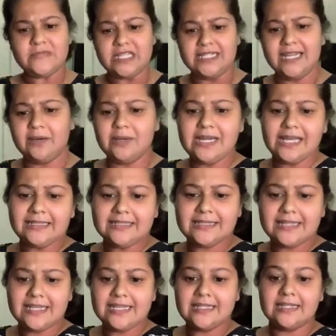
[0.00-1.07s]
Now, another
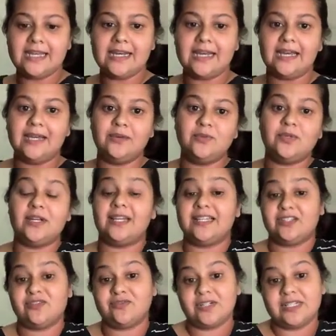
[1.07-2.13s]
thing that I would like
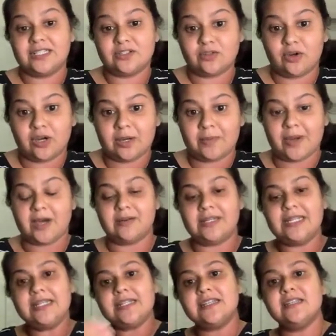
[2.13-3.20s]
to really talk about
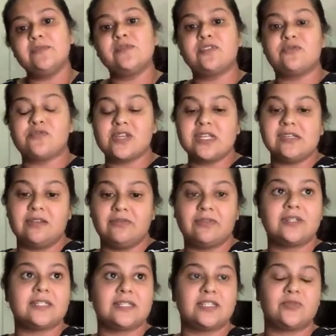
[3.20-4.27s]
in terms of reading versus